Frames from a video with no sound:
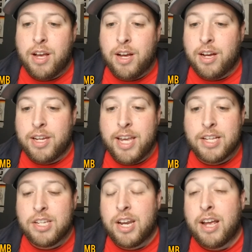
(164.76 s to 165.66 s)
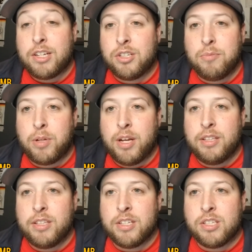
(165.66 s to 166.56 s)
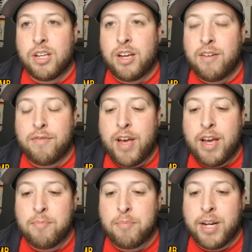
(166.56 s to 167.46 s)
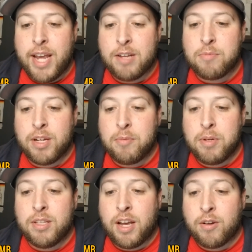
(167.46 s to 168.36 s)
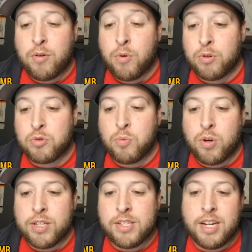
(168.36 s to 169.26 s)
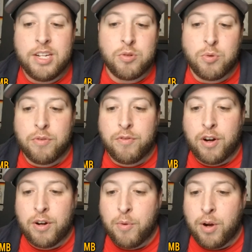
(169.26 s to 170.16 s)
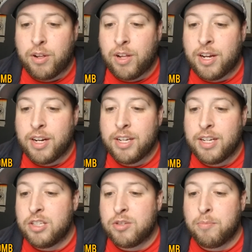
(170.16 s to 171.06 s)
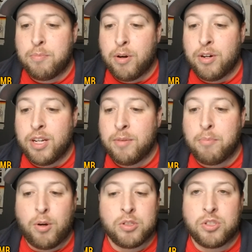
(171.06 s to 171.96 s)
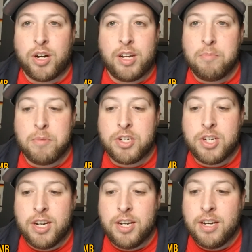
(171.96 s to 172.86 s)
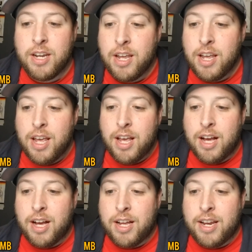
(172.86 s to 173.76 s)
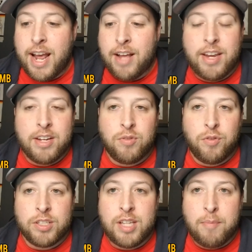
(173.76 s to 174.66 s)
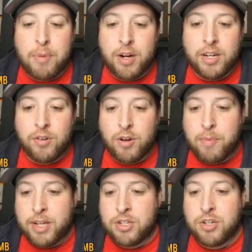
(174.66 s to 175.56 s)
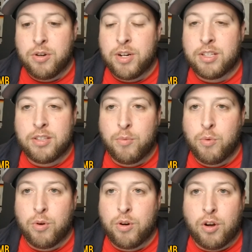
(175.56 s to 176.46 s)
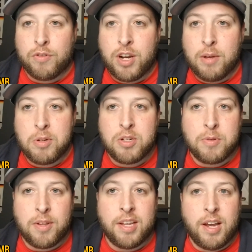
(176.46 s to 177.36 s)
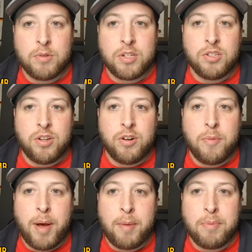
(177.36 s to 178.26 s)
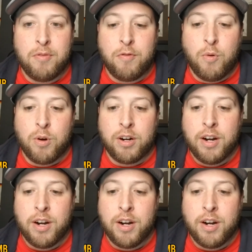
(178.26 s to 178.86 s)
he hasn't actually played this event, but he has played a Pete Dye course once, and he scored very well on it. He's a birdie and ball striking machine. Now that he's fixed that putting grip, as shown at the World Golf Championship, something I was concerned about before,